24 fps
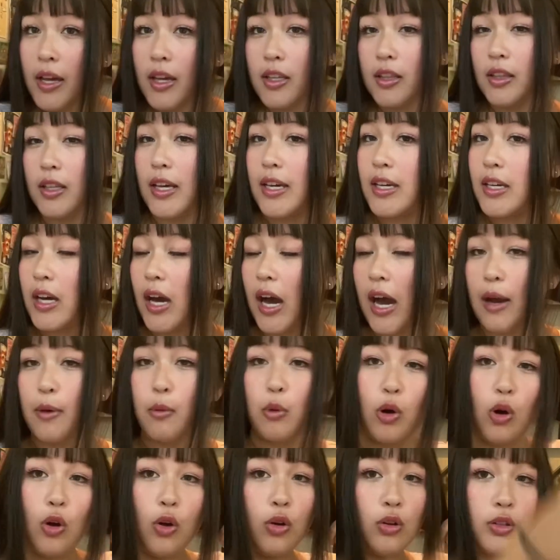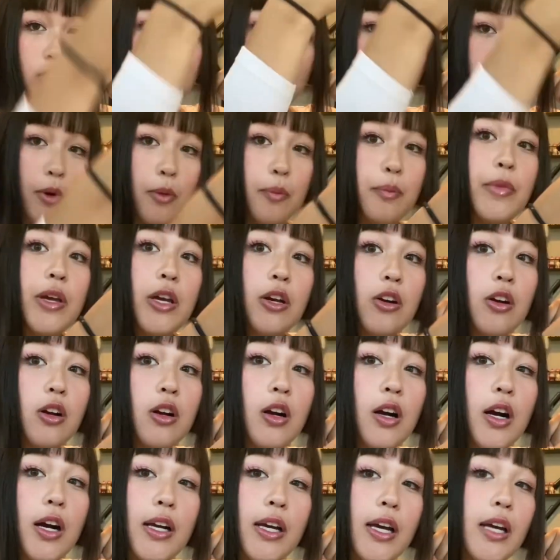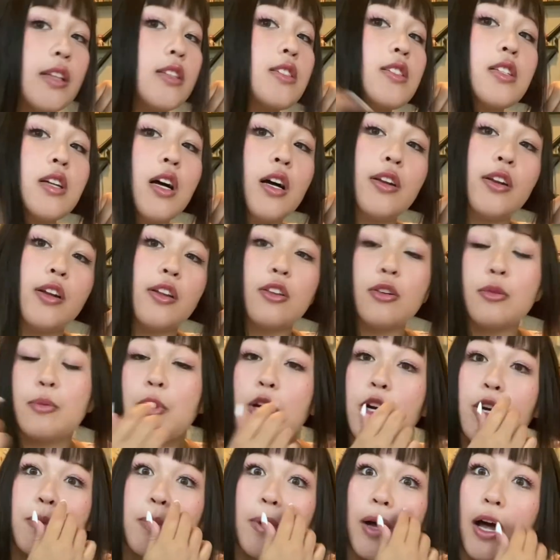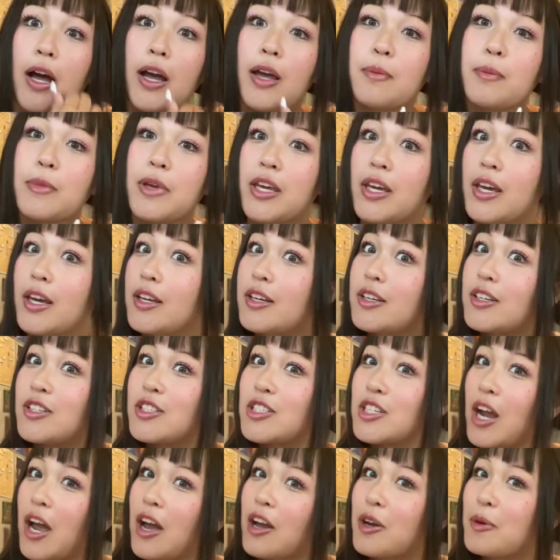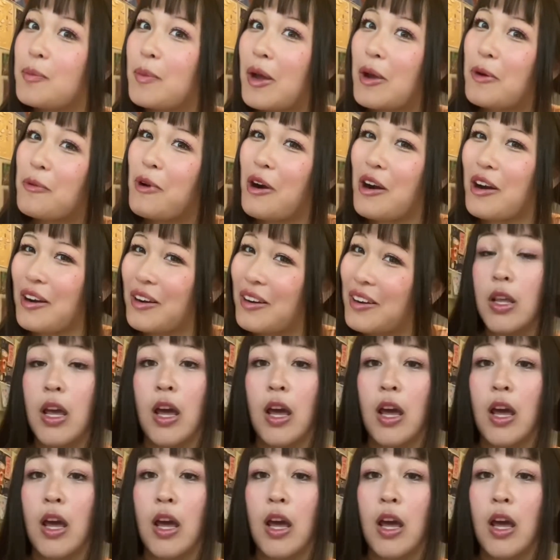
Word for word: like I will hold up a mirror against another mirror behind me and check my work.